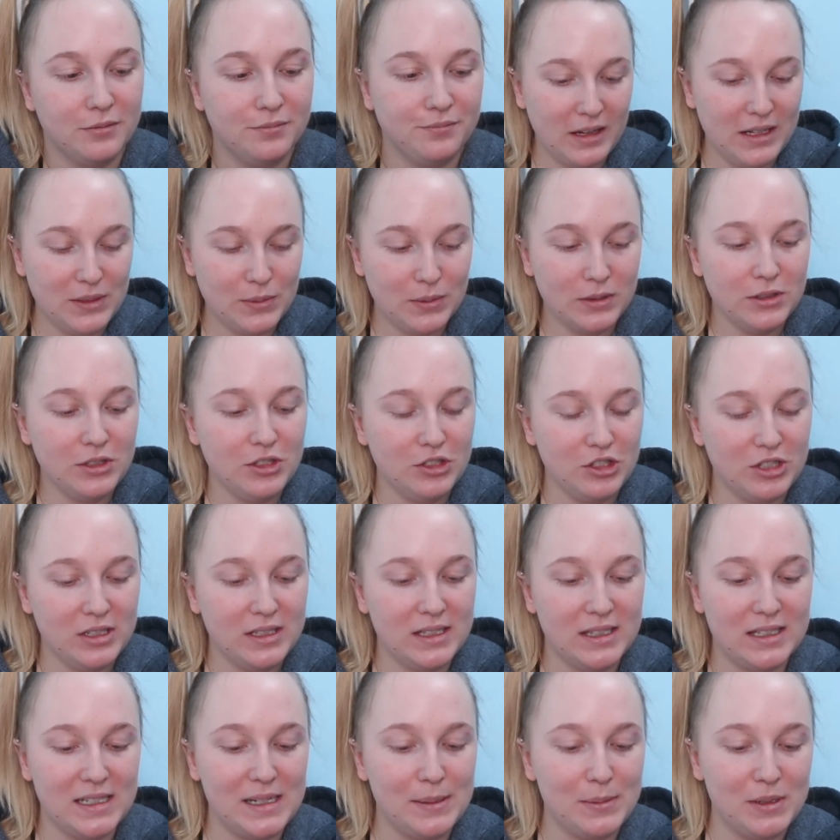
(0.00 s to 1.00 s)
These ones
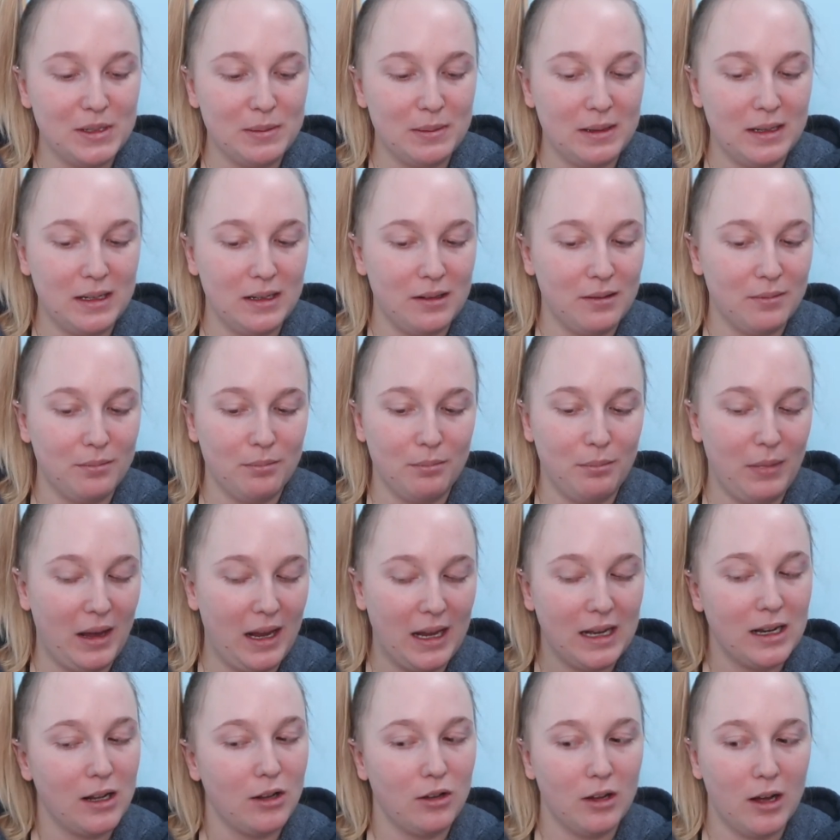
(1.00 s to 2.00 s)
just seem to be
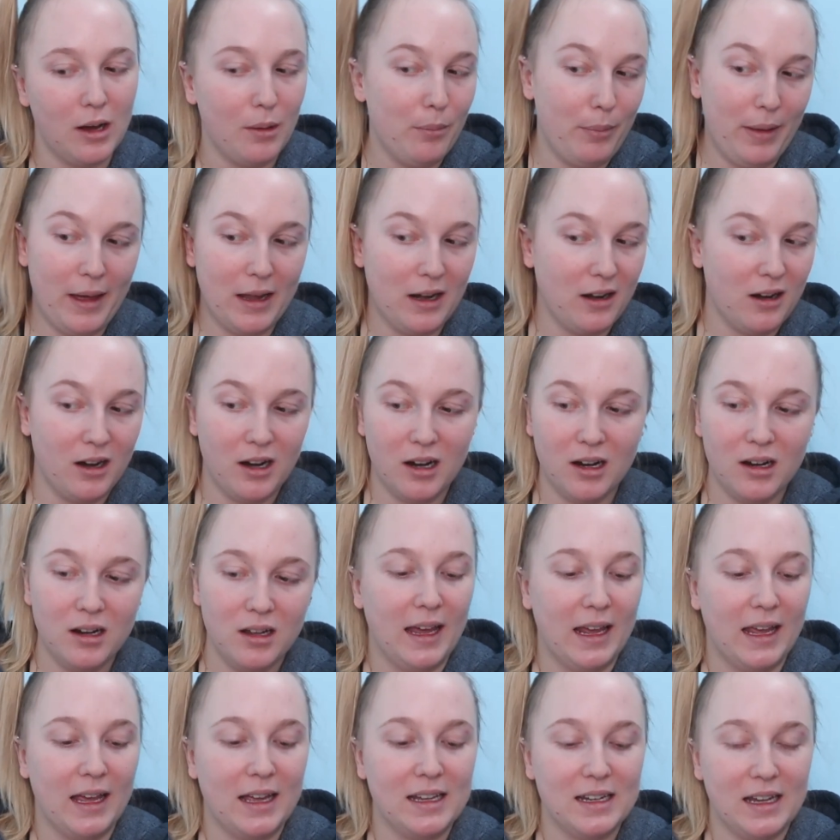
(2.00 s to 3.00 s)
made a lot better,
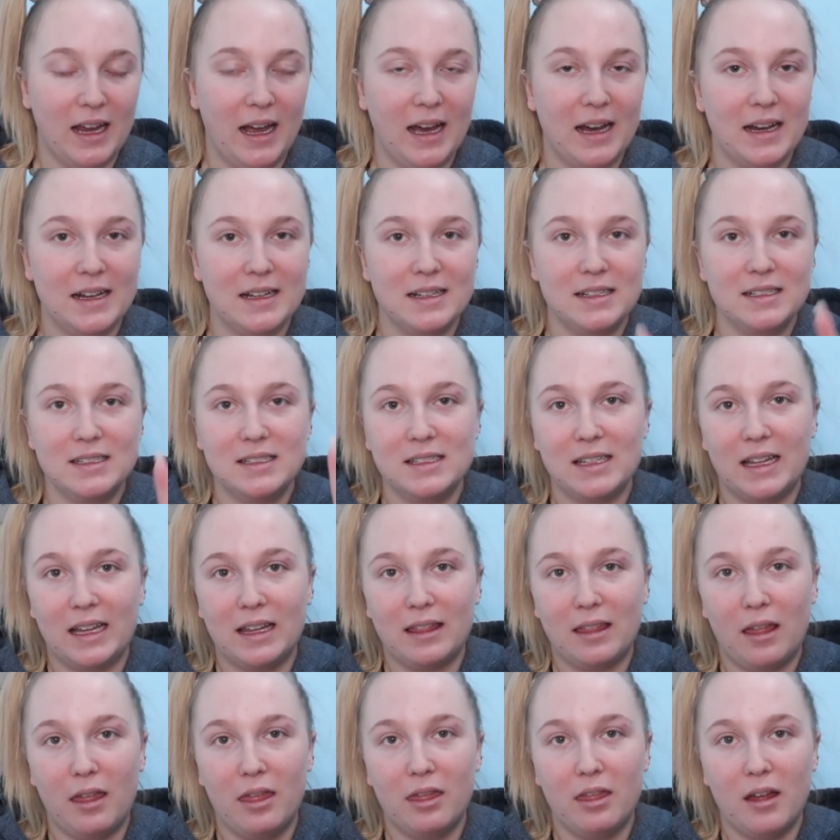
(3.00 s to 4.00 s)
and it has like
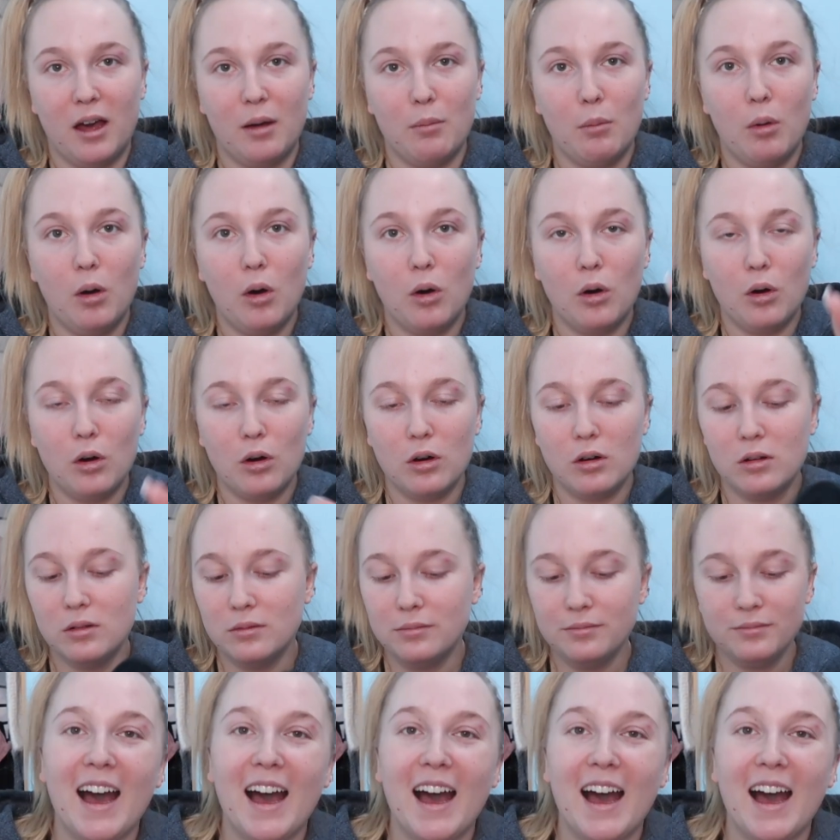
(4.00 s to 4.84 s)
the thumb hole.